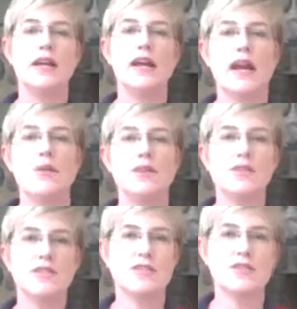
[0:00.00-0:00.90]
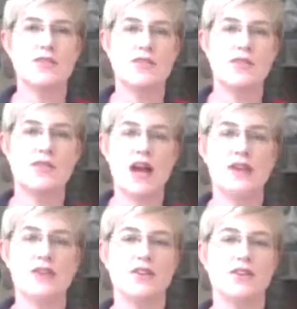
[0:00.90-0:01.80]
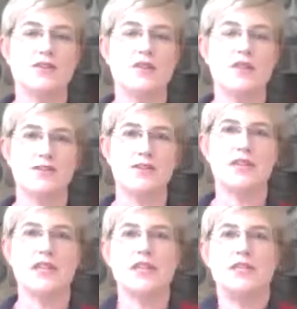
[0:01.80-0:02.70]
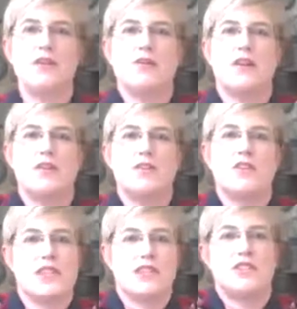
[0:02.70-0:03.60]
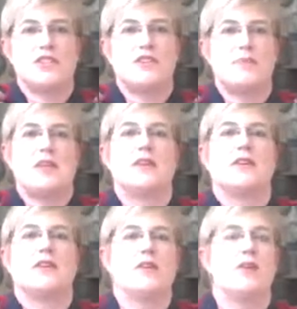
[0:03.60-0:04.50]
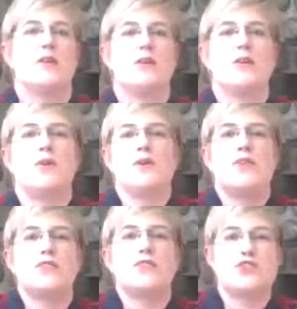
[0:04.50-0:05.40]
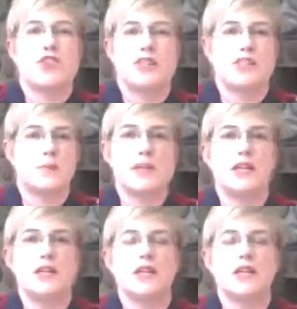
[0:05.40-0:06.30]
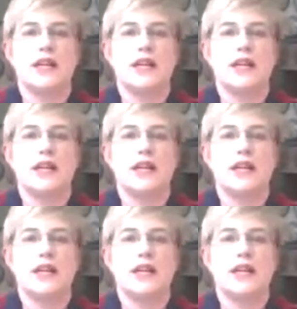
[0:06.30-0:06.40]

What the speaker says: And what this does for a rider is, because we tend to hold all of our tension up here, we hold all our stress up here,